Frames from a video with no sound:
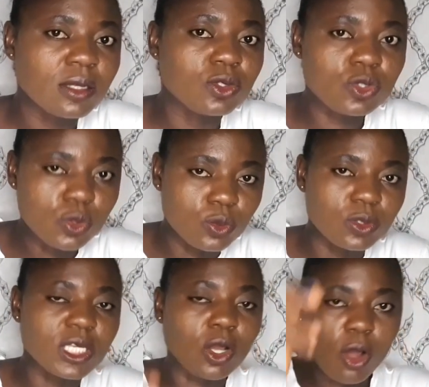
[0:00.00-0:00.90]
Two,
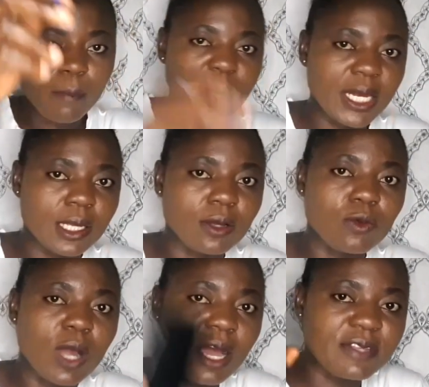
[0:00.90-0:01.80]
the company
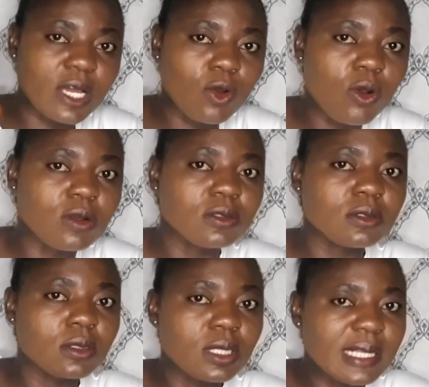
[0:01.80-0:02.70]
will have their
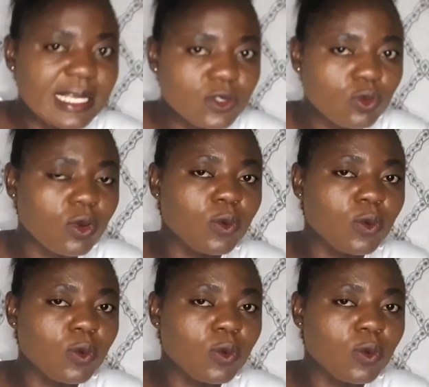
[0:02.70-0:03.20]
own network.